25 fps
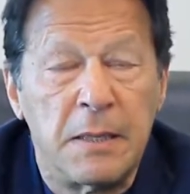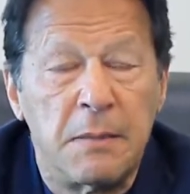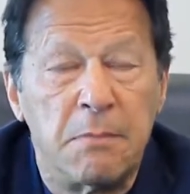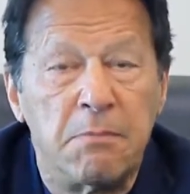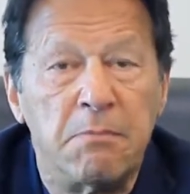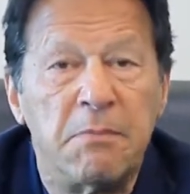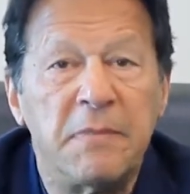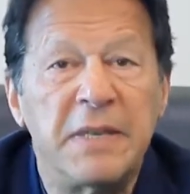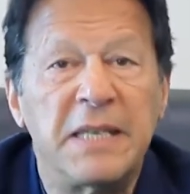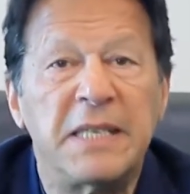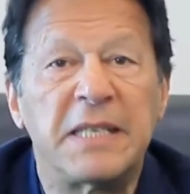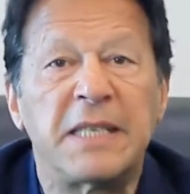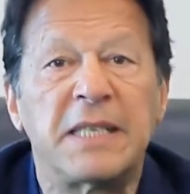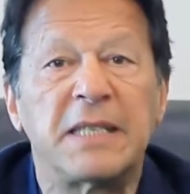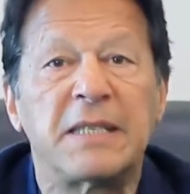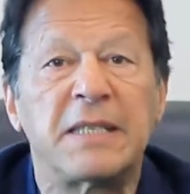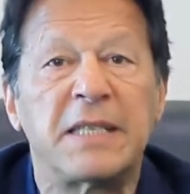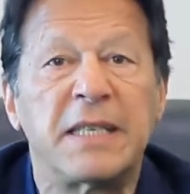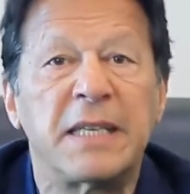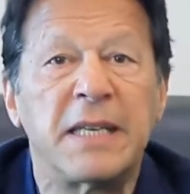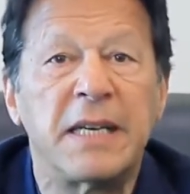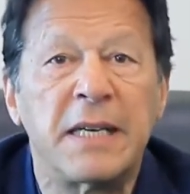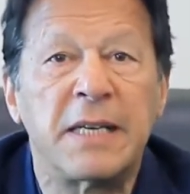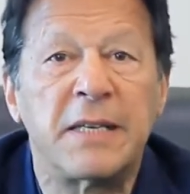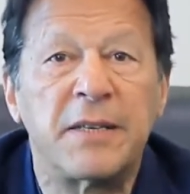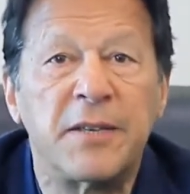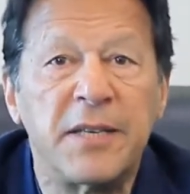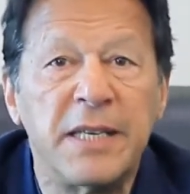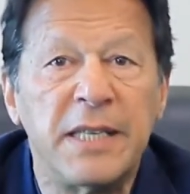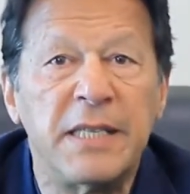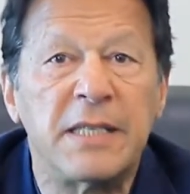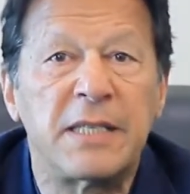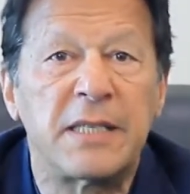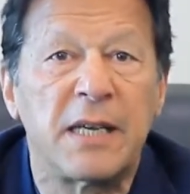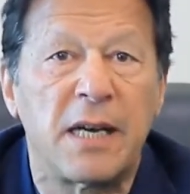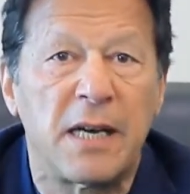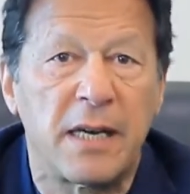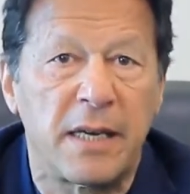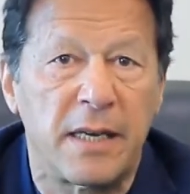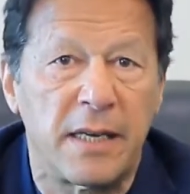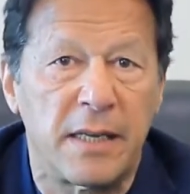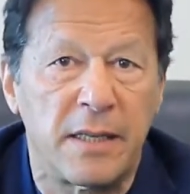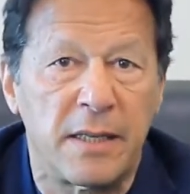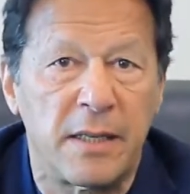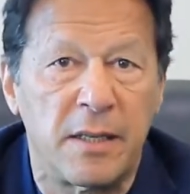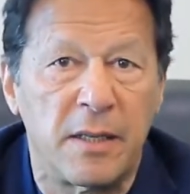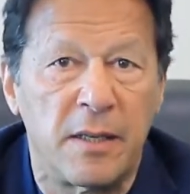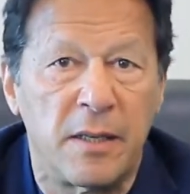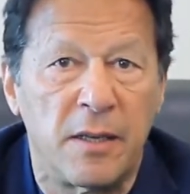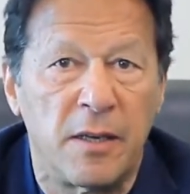Meeting the agreed
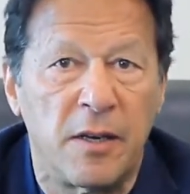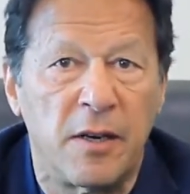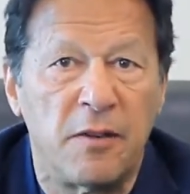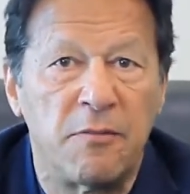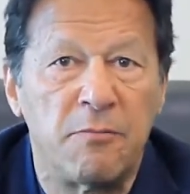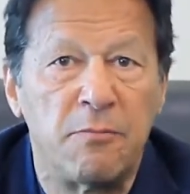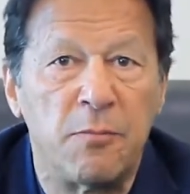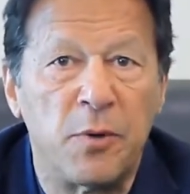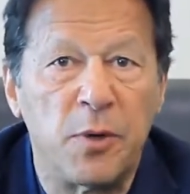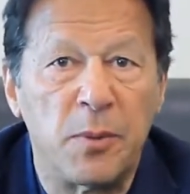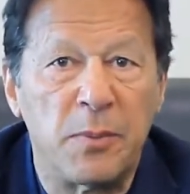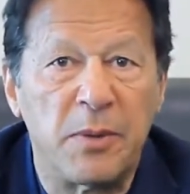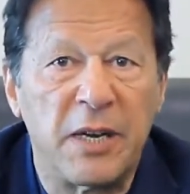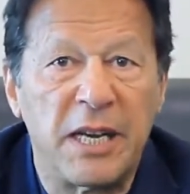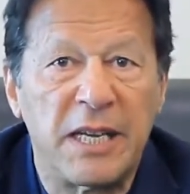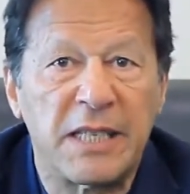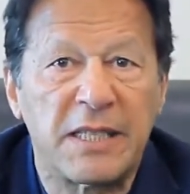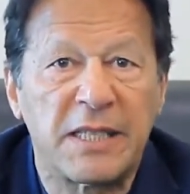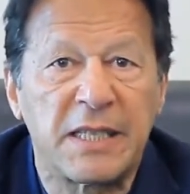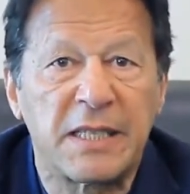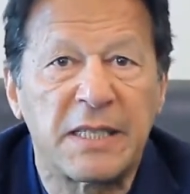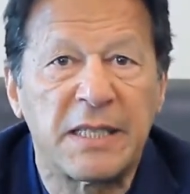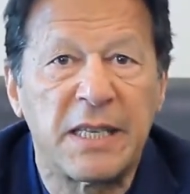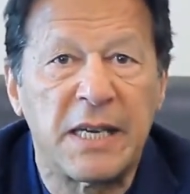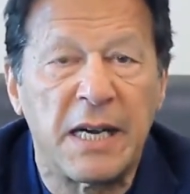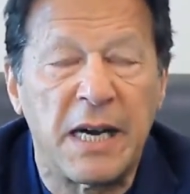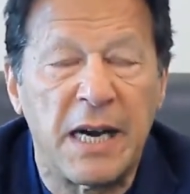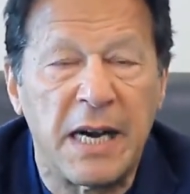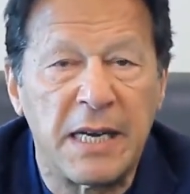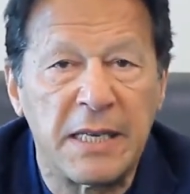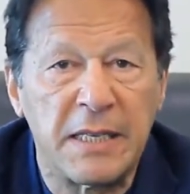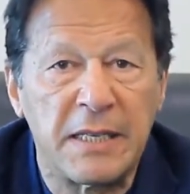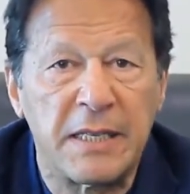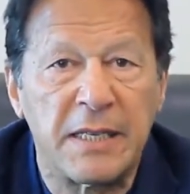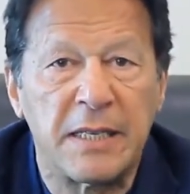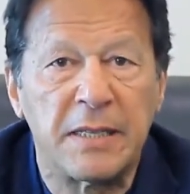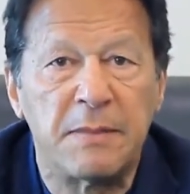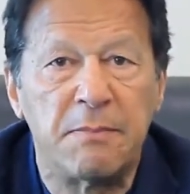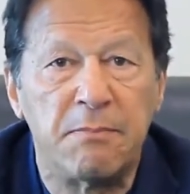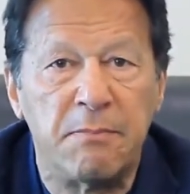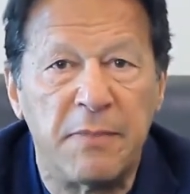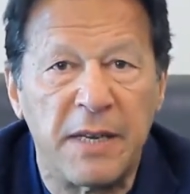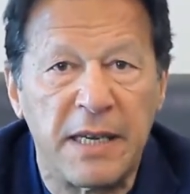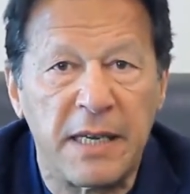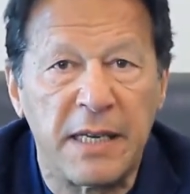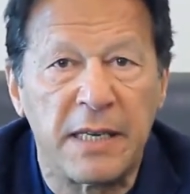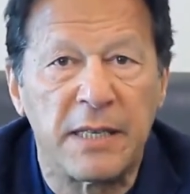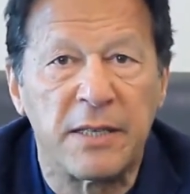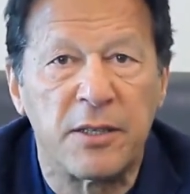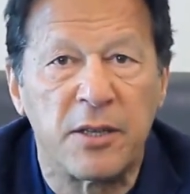target of mobilizing the $100
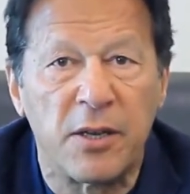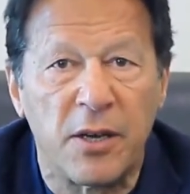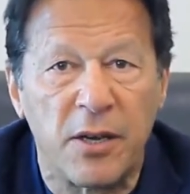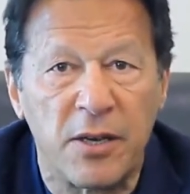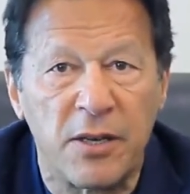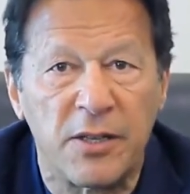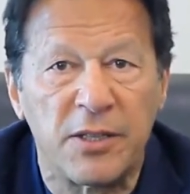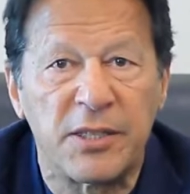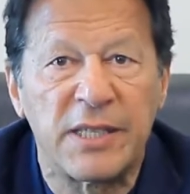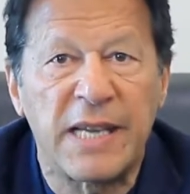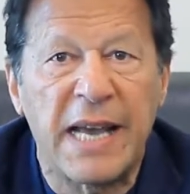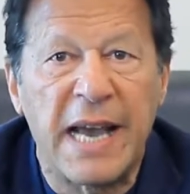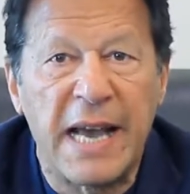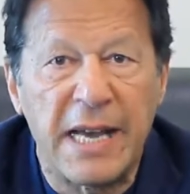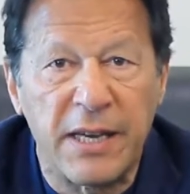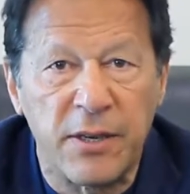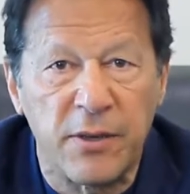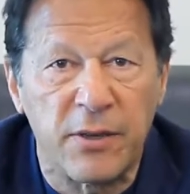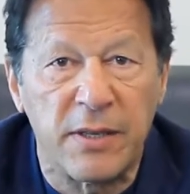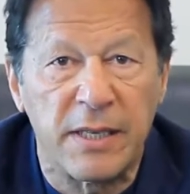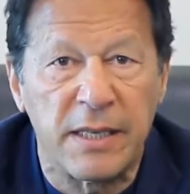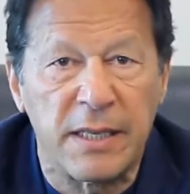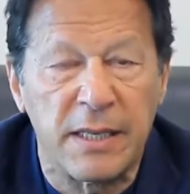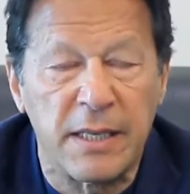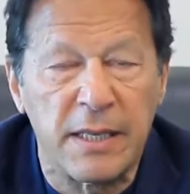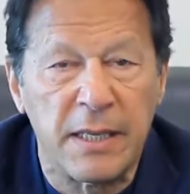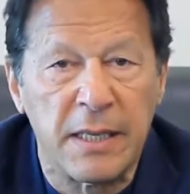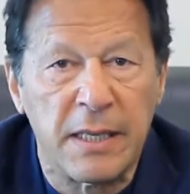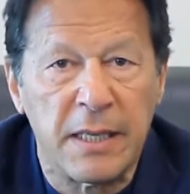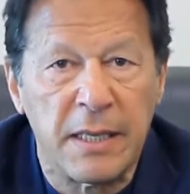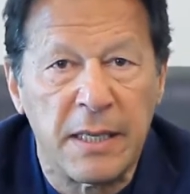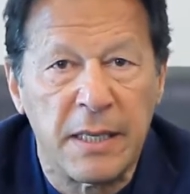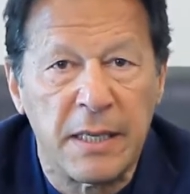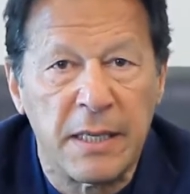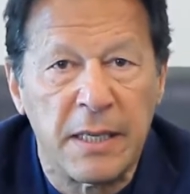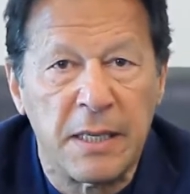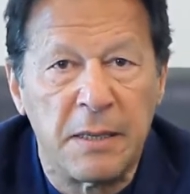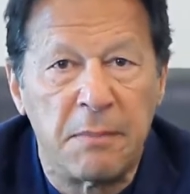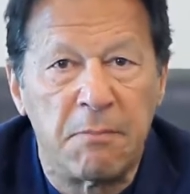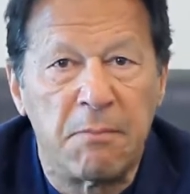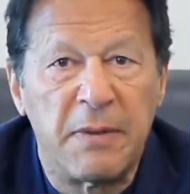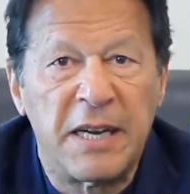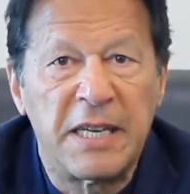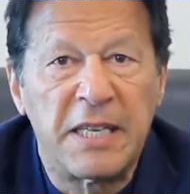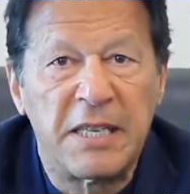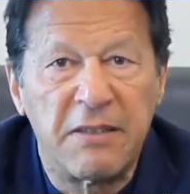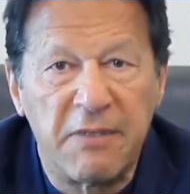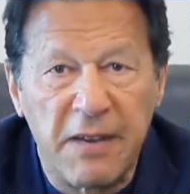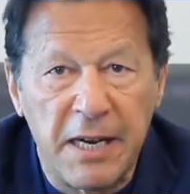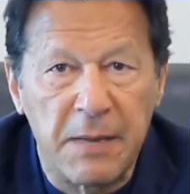billion annually by
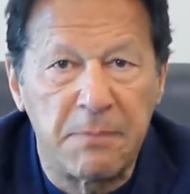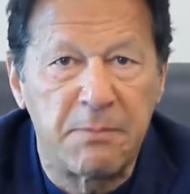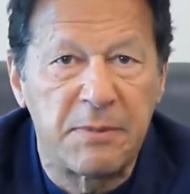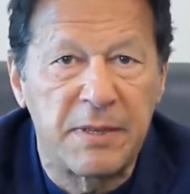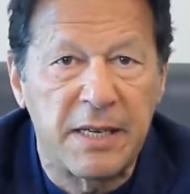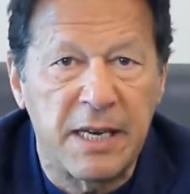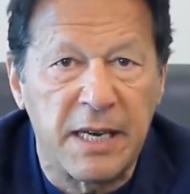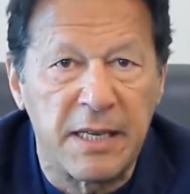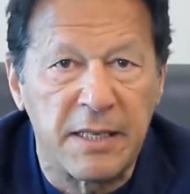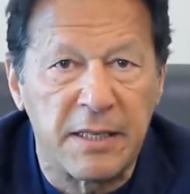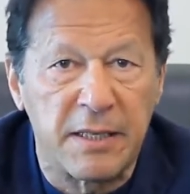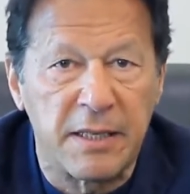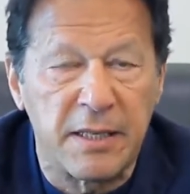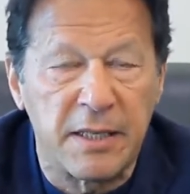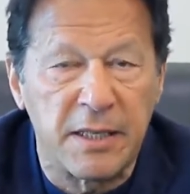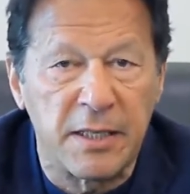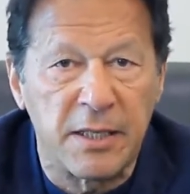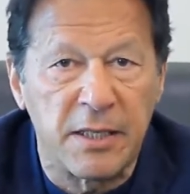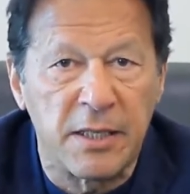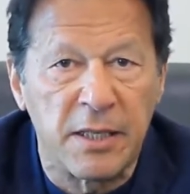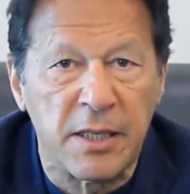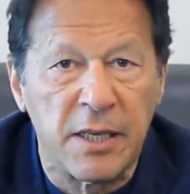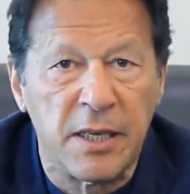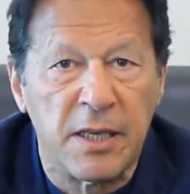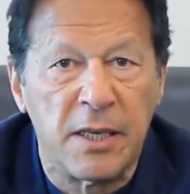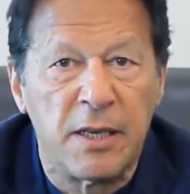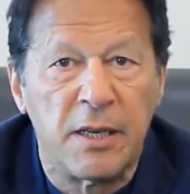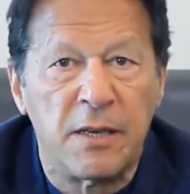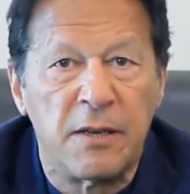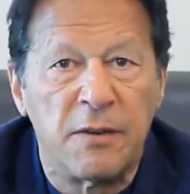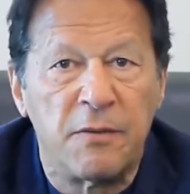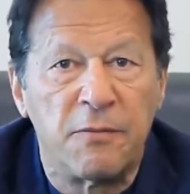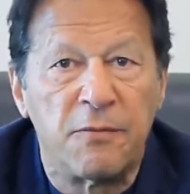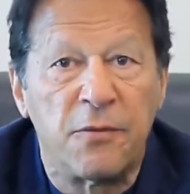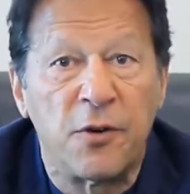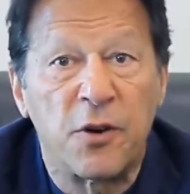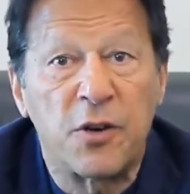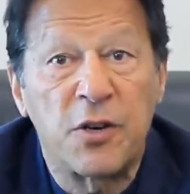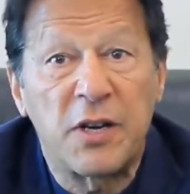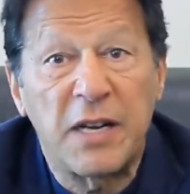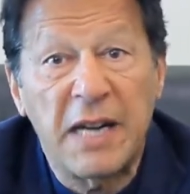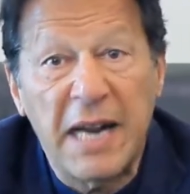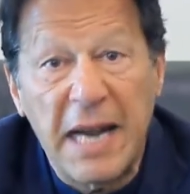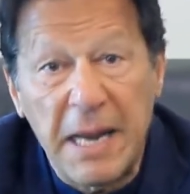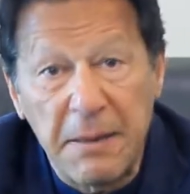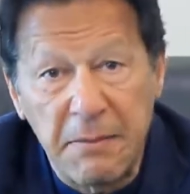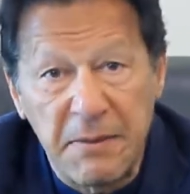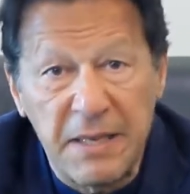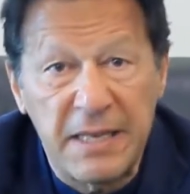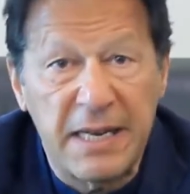developed countries for
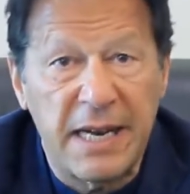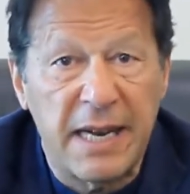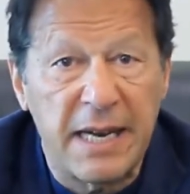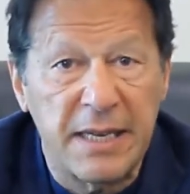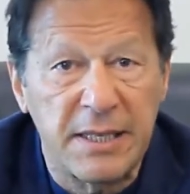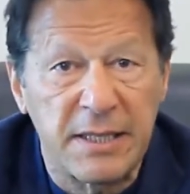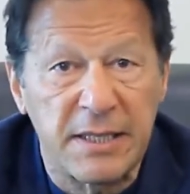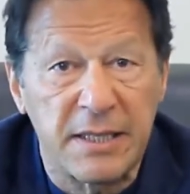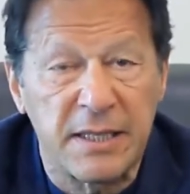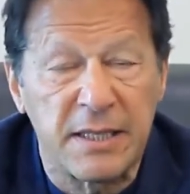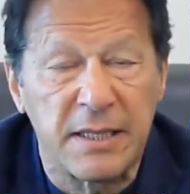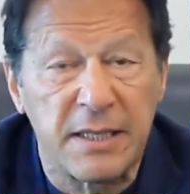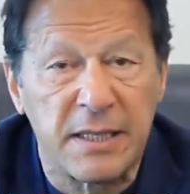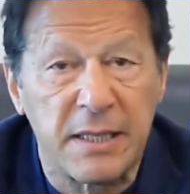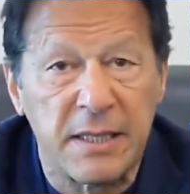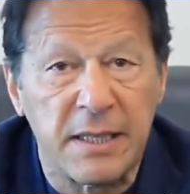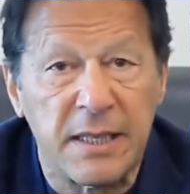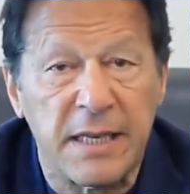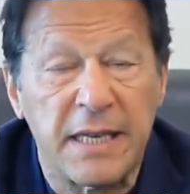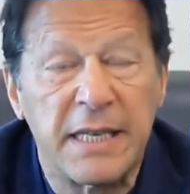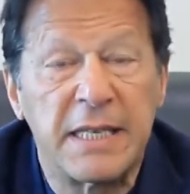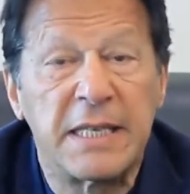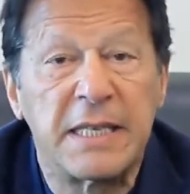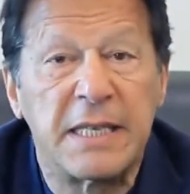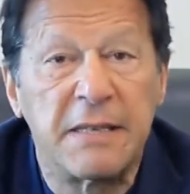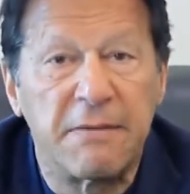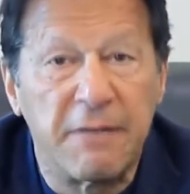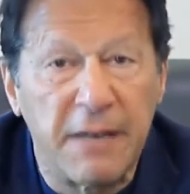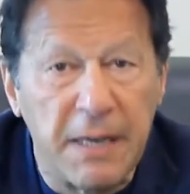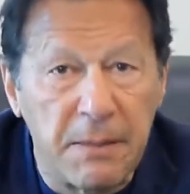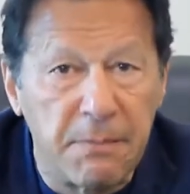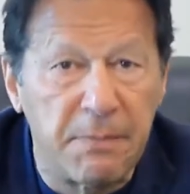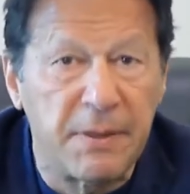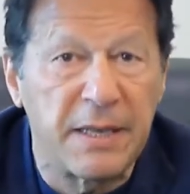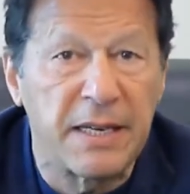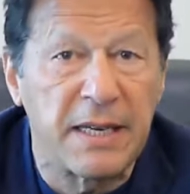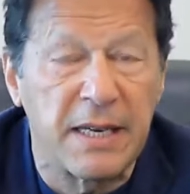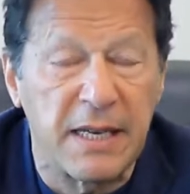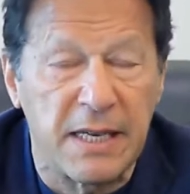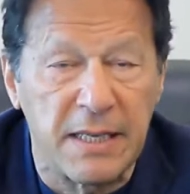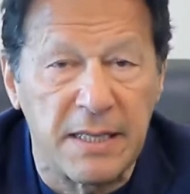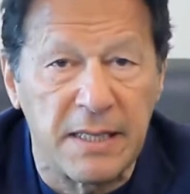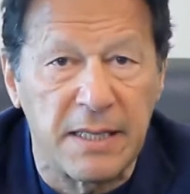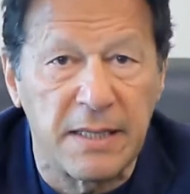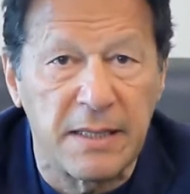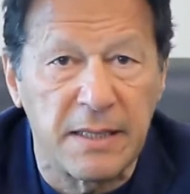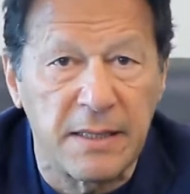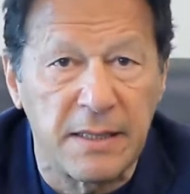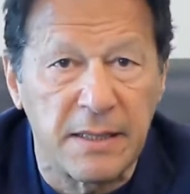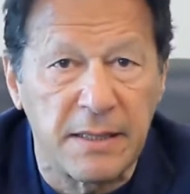climate action in developing
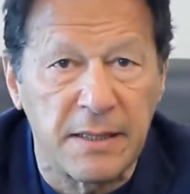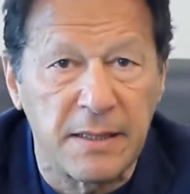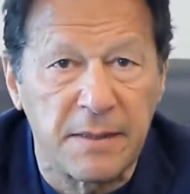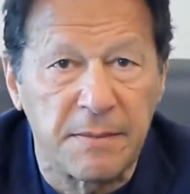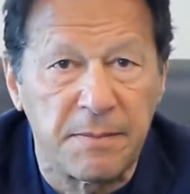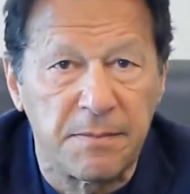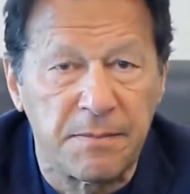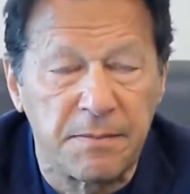countries.